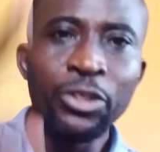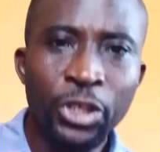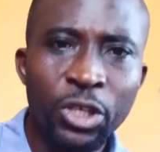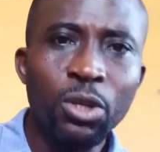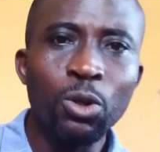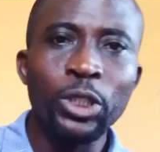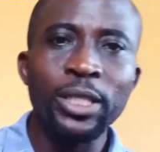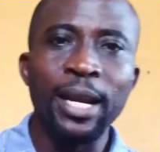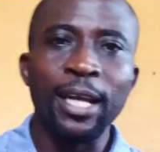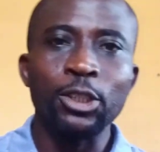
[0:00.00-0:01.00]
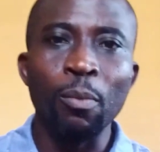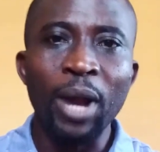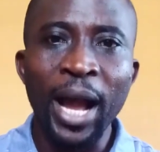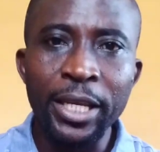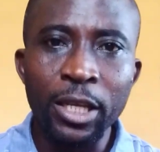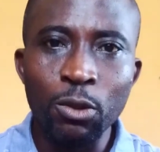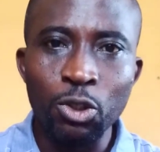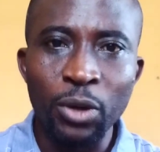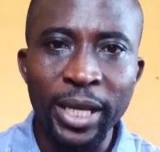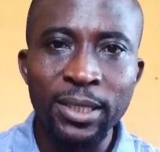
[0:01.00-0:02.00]
Do you know there are some eye
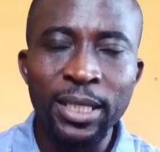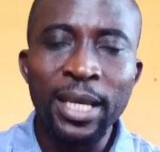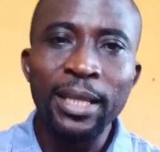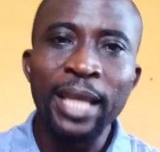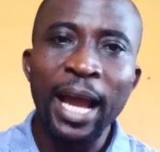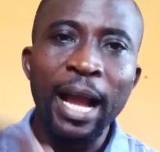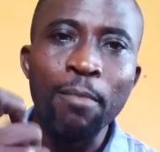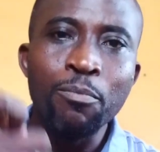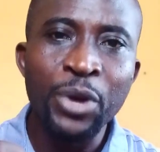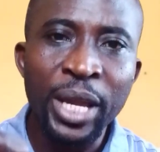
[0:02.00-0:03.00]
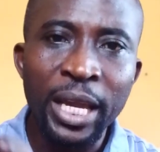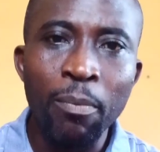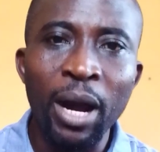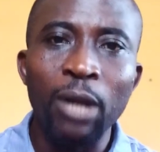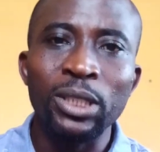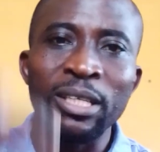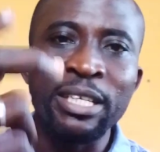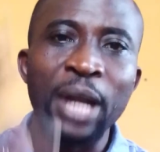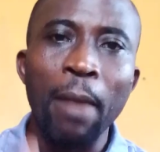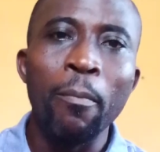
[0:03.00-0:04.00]
nutrients that can bring about a
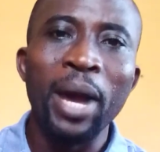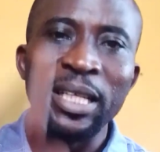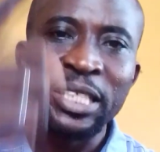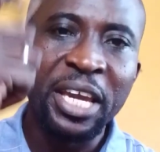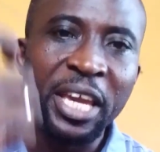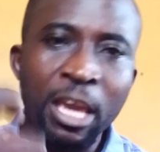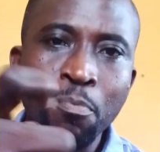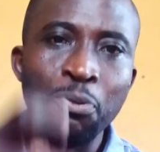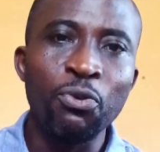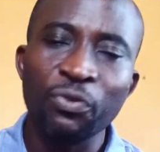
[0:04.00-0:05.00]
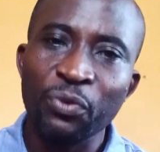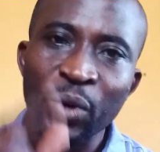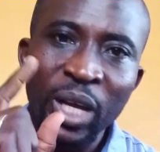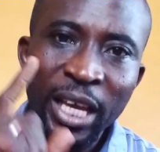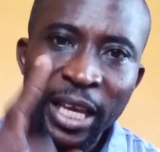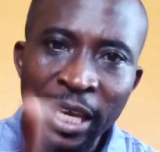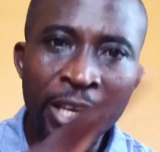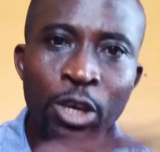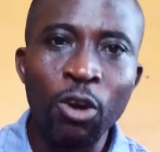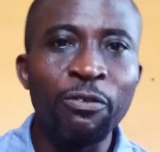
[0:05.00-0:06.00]
dramatic improve
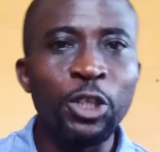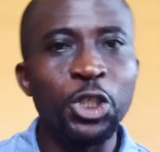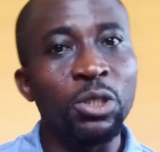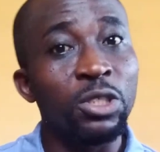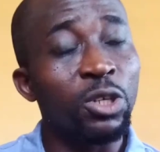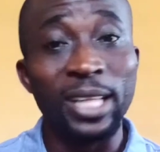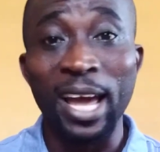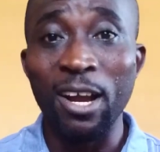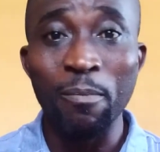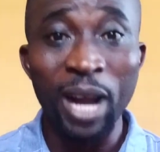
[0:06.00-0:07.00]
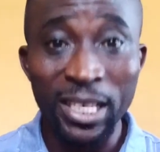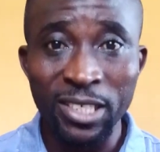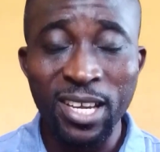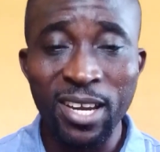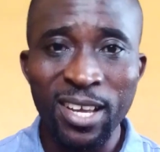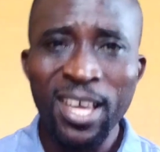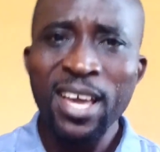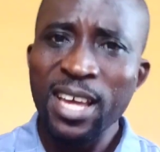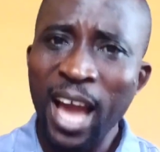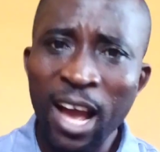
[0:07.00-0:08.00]
in your vision, just like a magic?
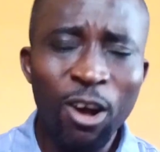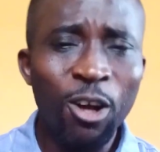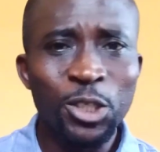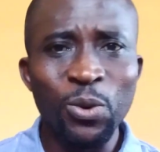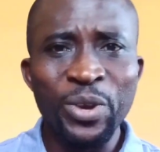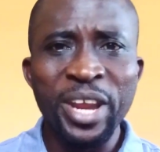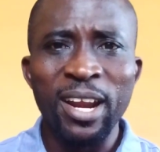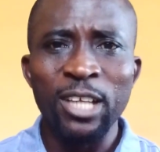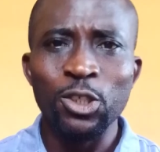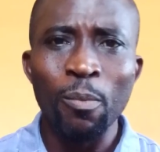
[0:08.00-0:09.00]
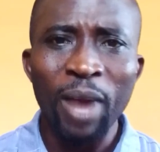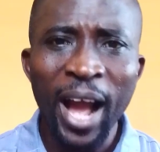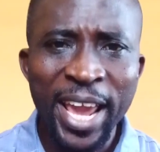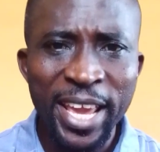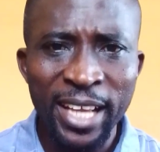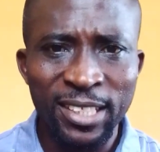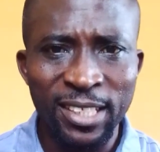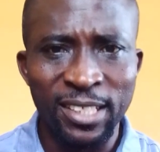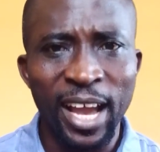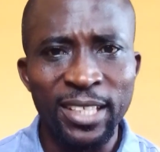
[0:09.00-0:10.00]
And also there are some eye
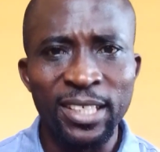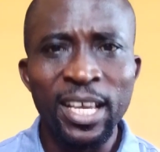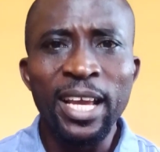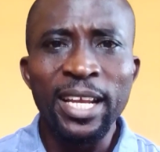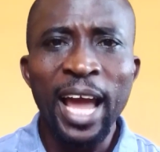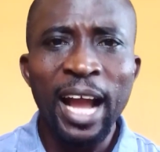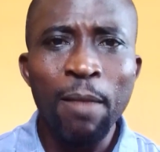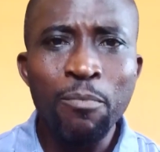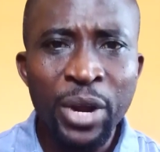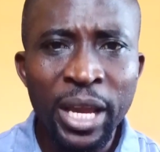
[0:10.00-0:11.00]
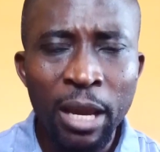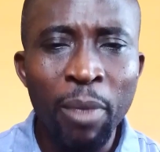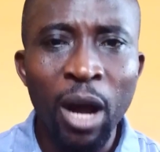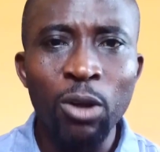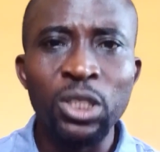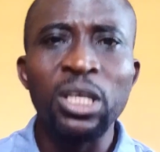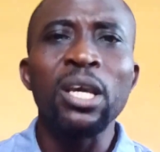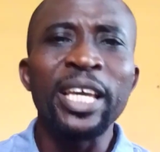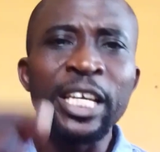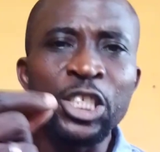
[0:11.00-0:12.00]
exercise that can bring about
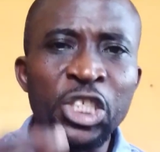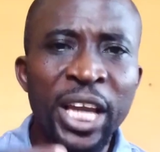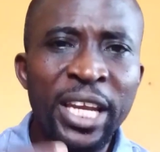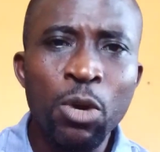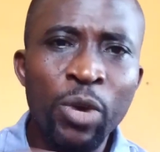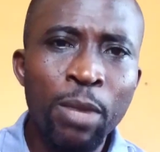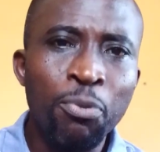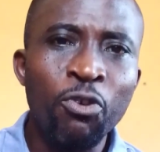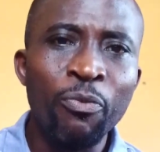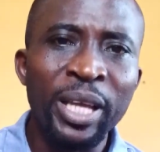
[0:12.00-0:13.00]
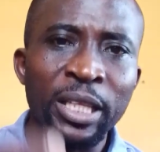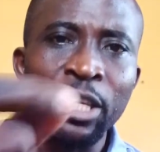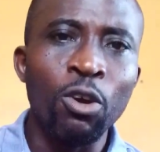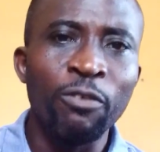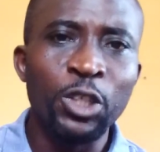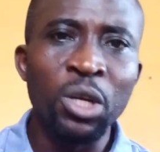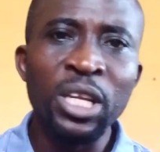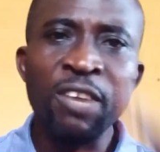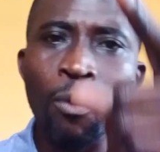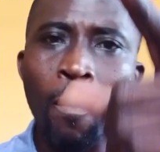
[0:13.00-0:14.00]
a genuine improvement in your
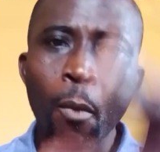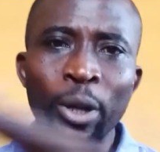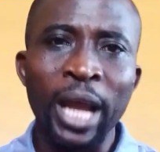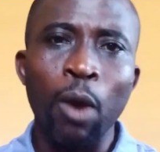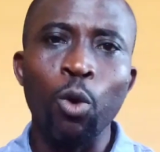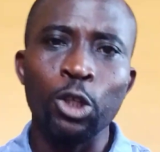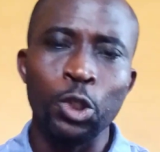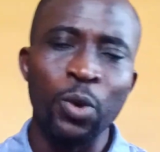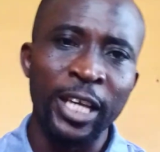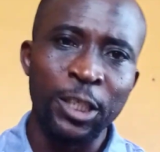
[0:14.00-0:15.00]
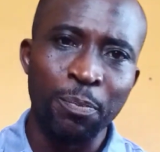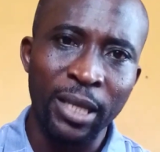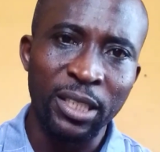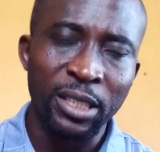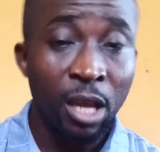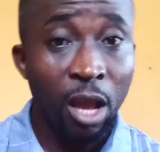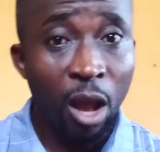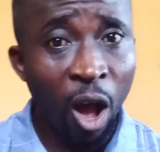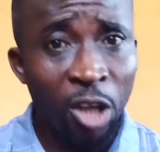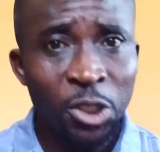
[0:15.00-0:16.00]
vision, even more than what you expect.
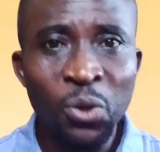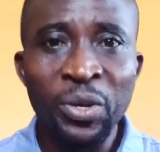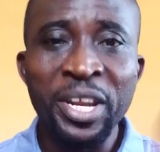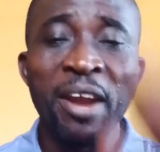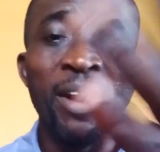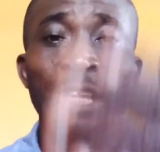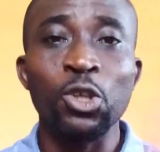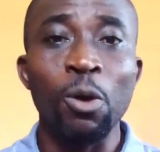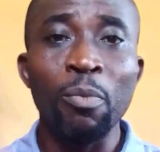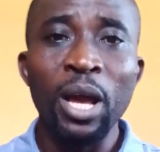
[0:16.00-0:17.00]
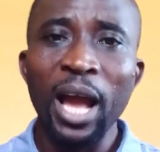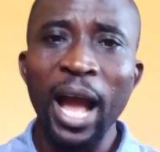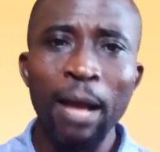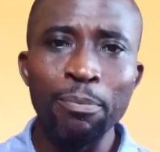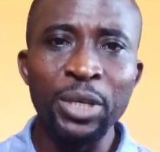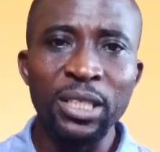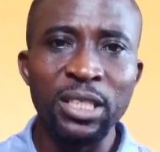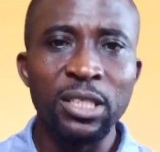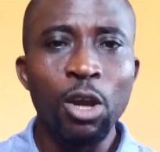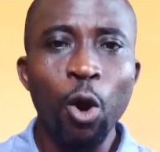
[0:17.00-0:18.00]
Also there are some
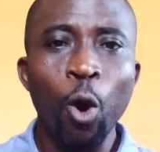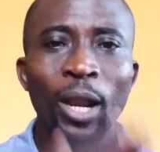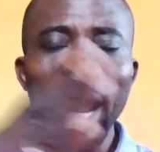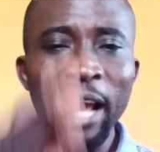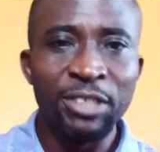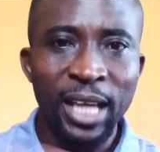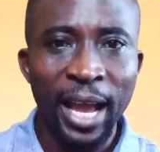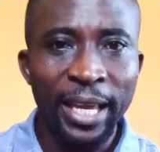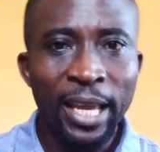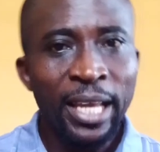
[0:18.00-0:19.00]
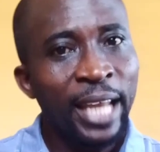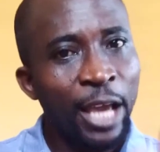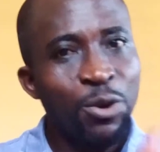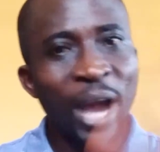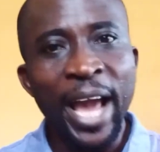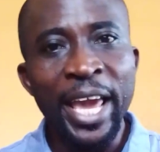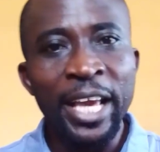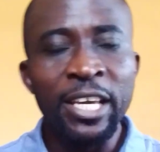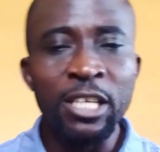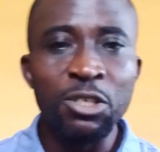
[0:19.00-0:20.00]
habits or lifestyle that you can
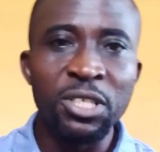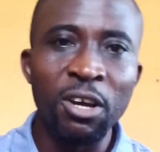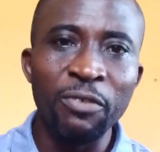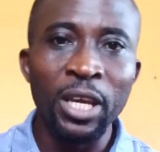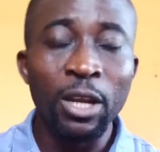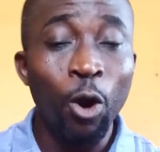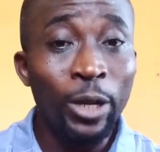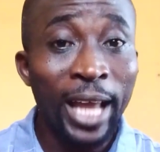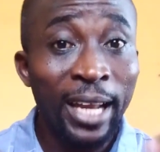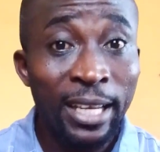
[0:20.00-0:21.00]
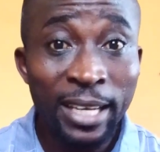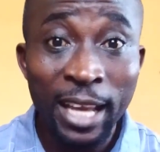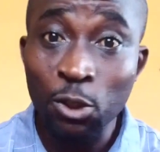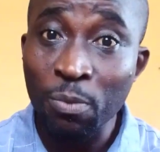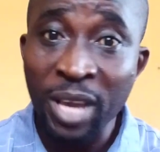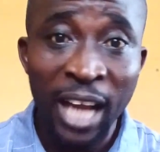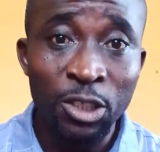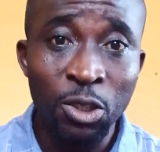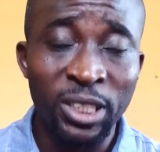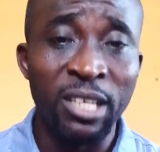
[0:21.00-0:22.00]
engage yourself in or that needed to be
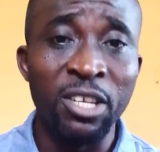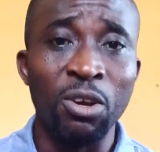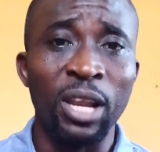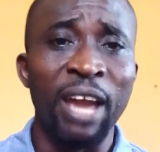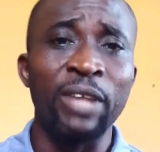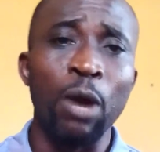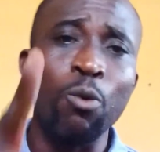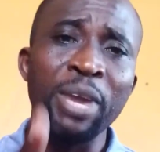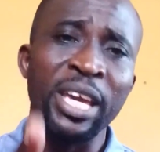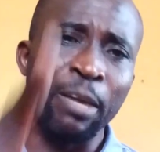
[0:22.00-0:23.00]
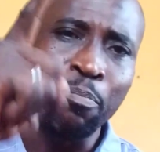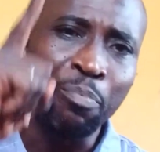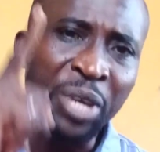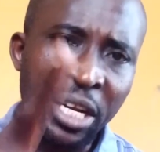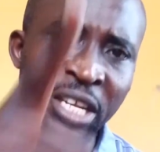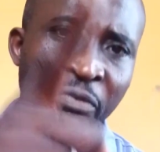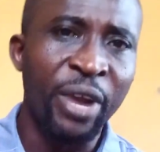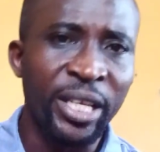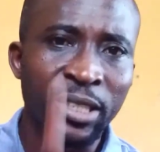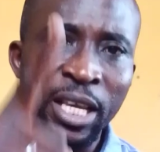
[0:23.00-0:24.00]
adjusted in your life that will make a big
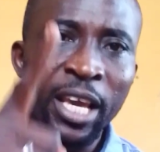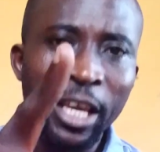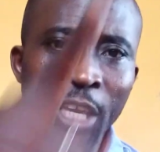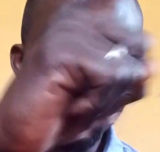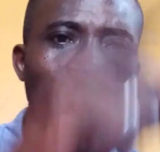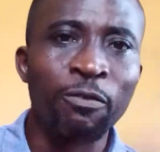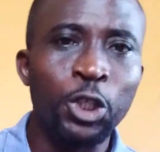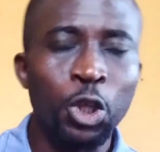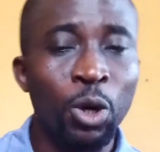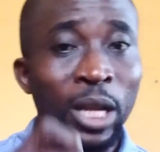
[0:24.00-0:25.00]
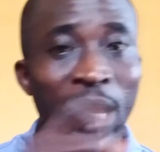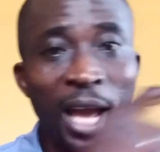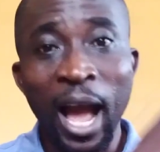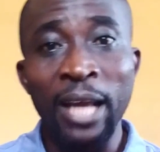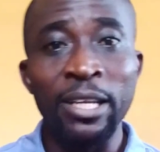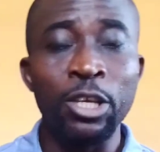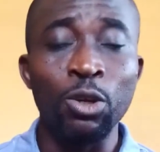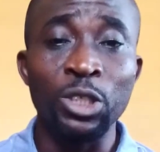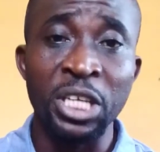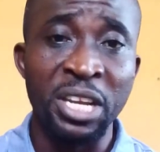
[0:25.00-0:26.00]
difference in your vision and
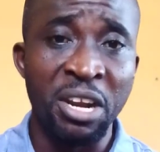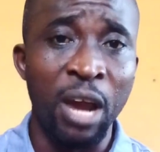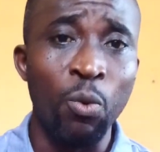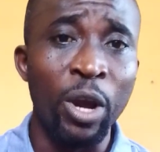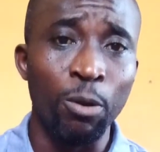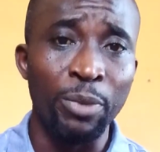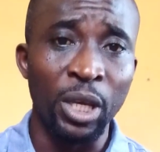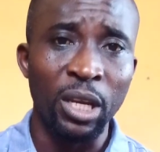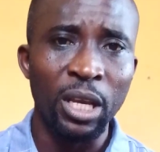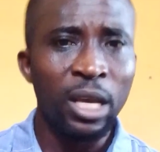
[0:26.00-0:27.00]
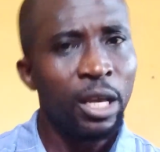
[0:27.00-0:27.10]
in your general well-being.